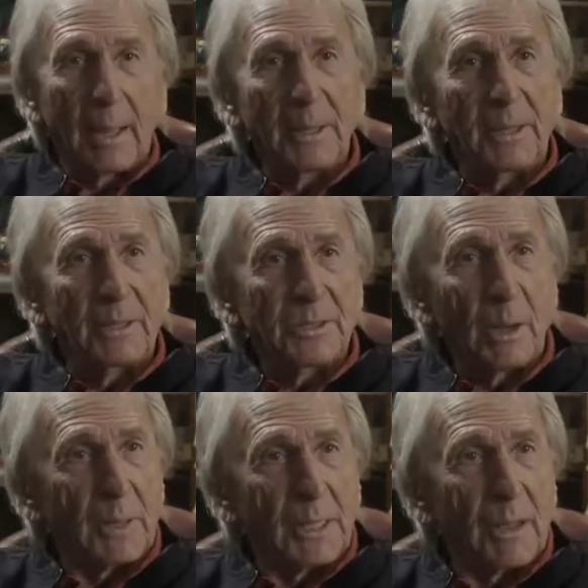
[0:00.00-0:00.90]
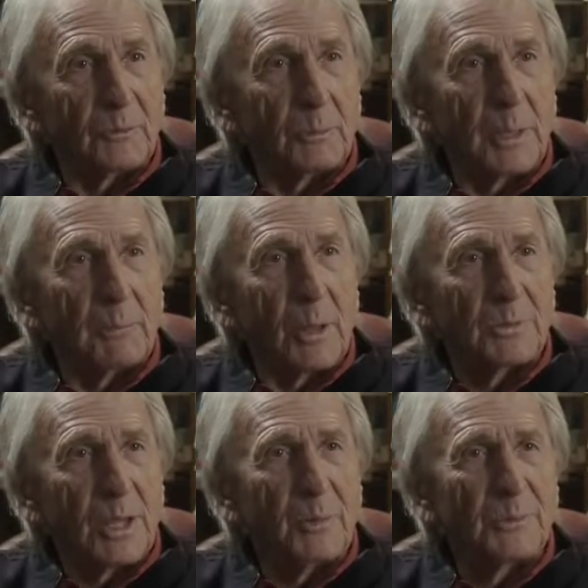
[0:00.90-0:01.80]
but I mean, it's so uncomfortable in
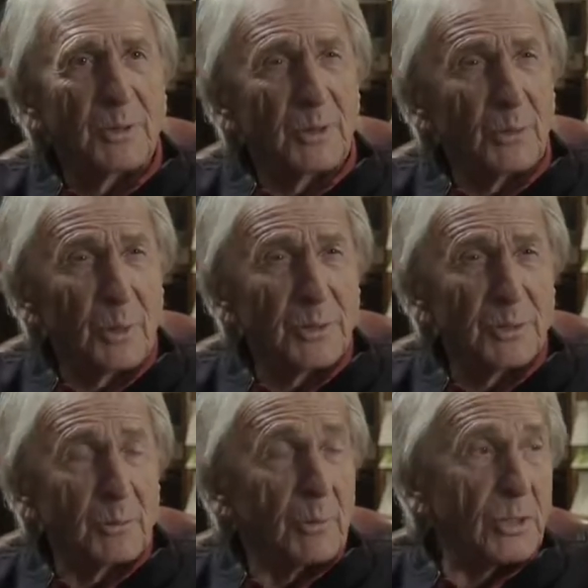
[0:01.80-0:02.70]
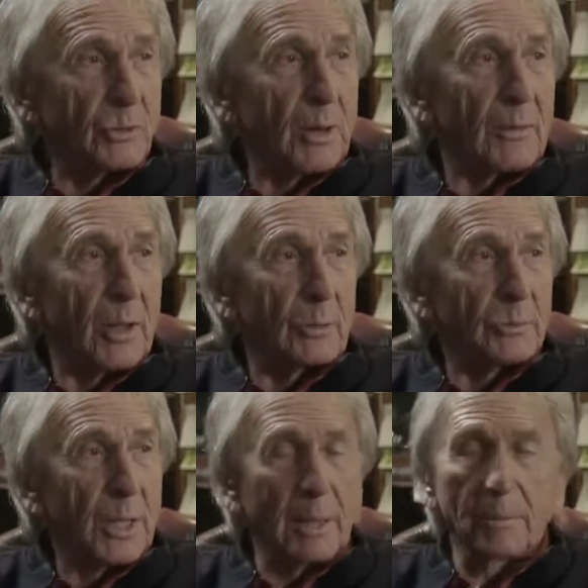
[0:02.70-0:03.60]
motorhomes and the noise of the racetrack the
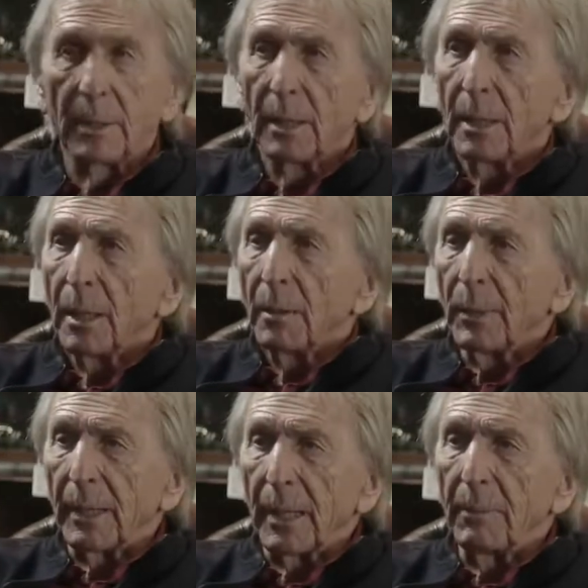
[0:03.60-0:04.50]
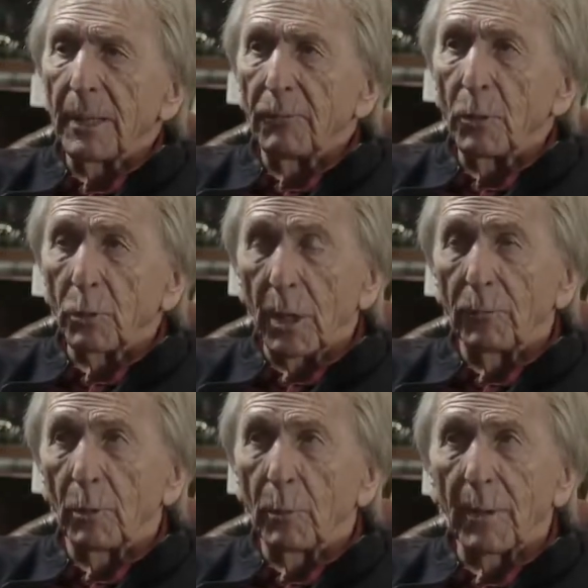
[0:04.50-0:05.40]
whole time. Yeah. But I mean, if you
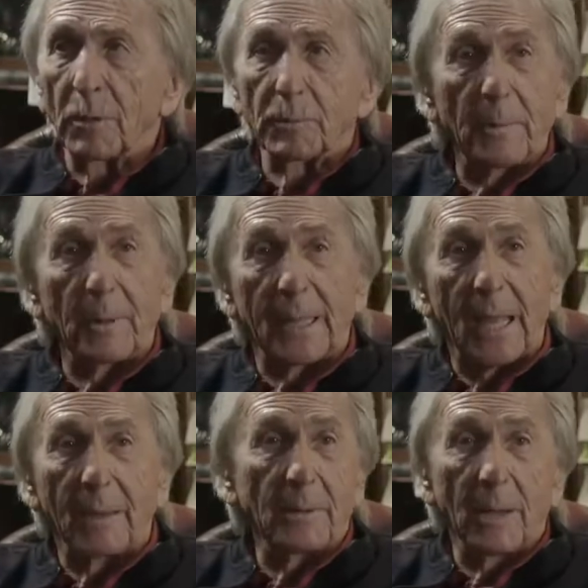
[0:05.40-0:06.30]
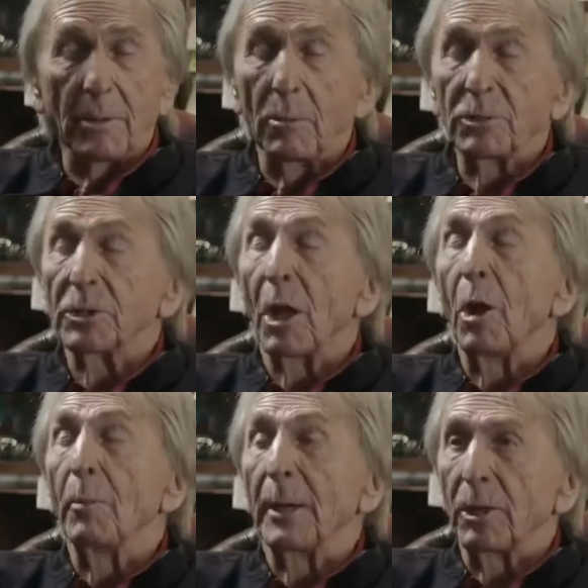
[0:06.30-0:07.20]
if you're one of those people that can, I know
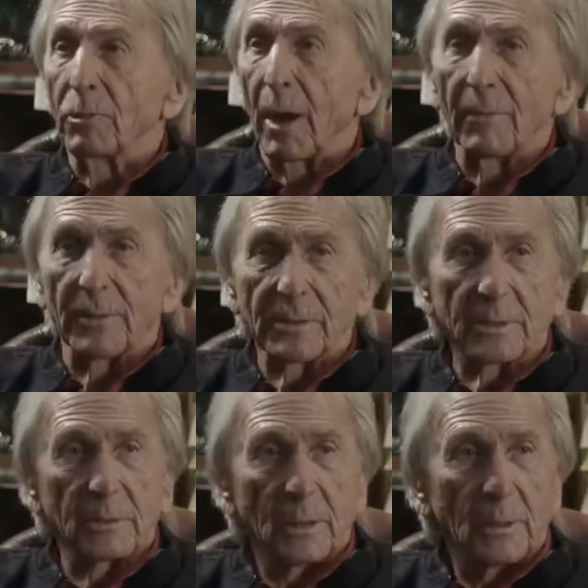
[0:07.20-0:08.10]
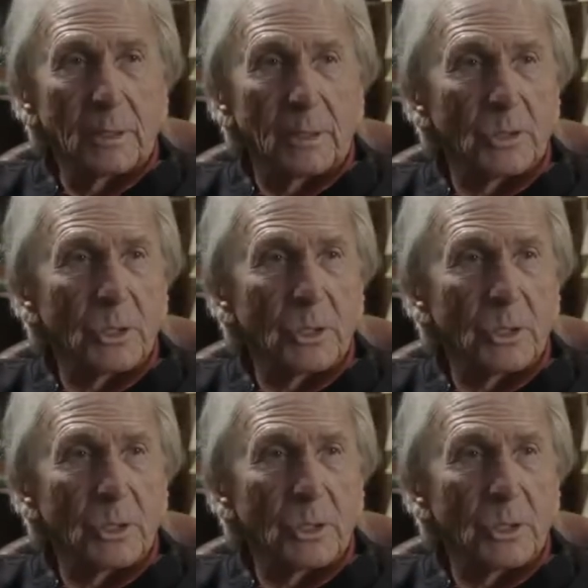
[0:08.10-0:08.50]
so many drivers that